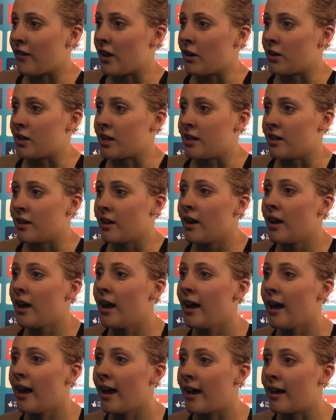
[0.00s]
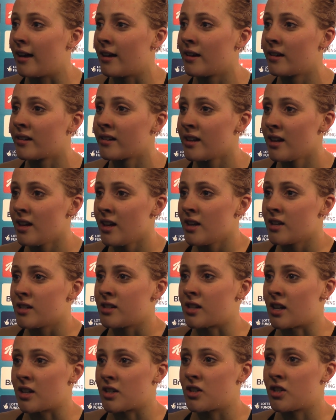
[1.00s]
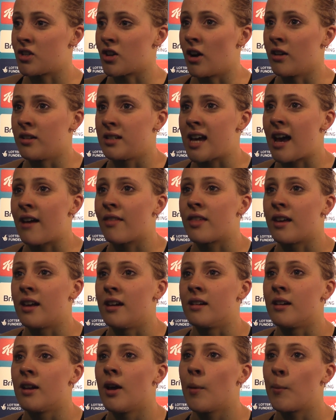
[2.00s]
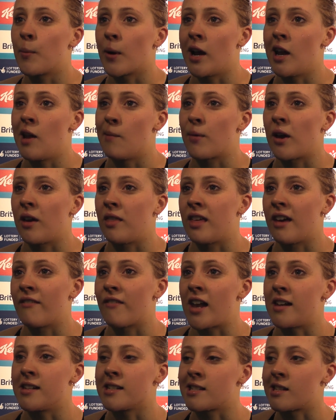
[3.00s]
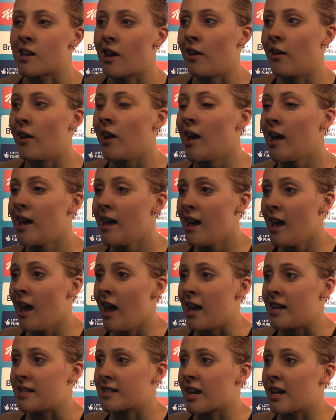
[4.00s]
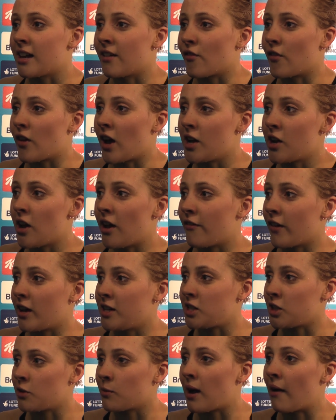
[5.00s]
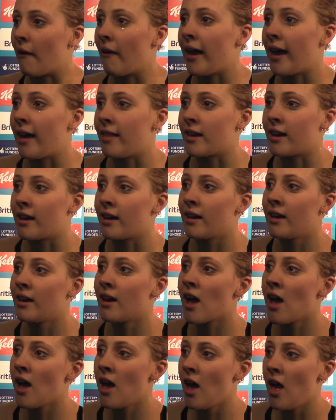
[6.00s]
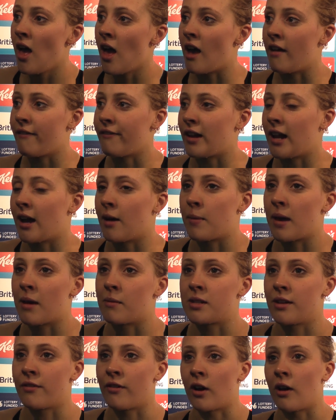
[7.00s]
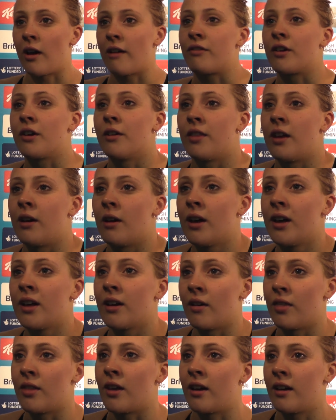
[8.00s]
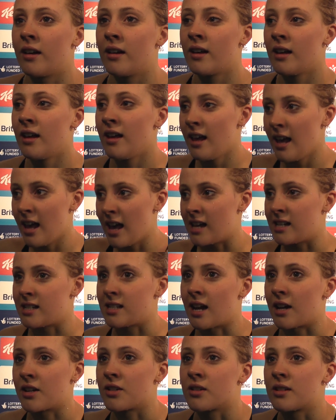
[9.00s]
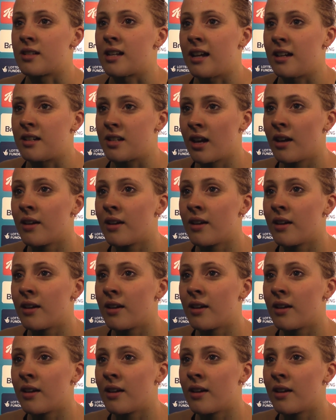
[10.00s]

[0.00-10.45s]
field, and such strong depth in Britain in both the events. So it's good. If I do well here, that hopefully I'll be able to follow that through on the international stage.